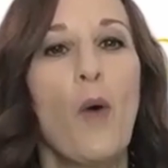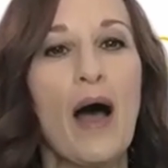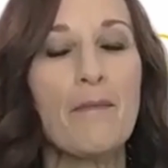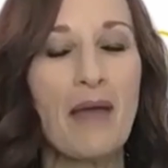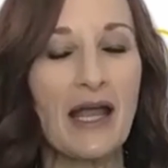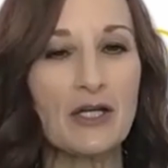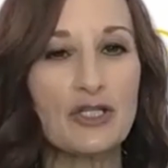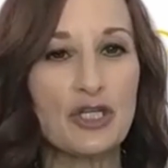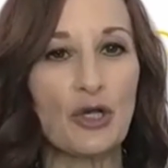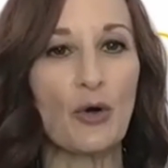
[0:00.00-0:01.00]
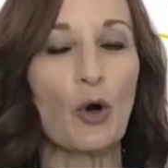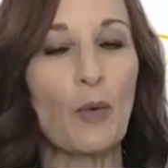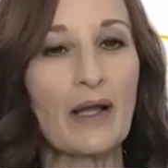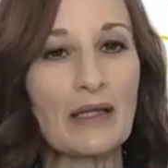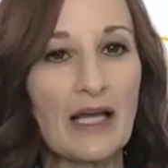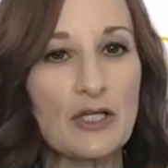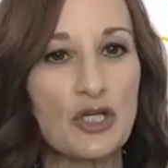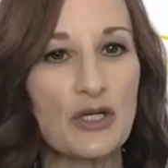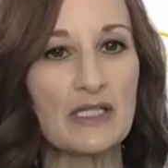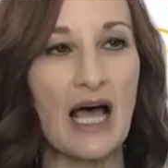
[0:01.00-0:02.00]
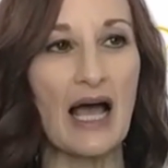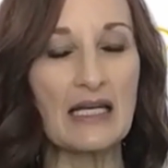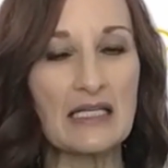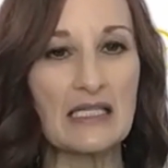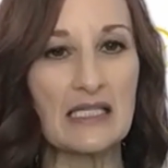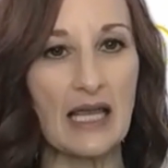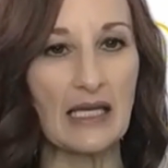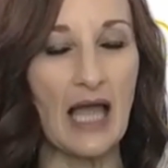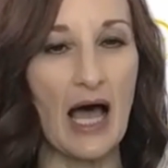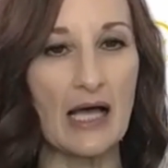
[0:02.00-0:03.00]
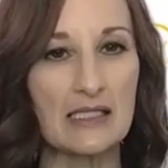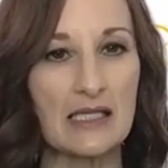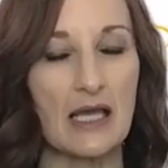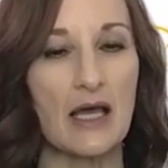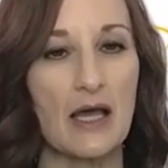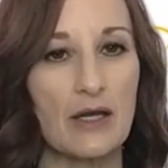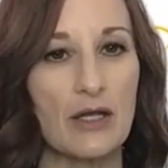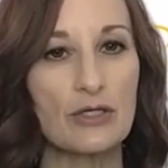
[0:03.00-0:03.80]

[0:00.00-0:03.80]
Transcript: what made you or what led you decide to say yes and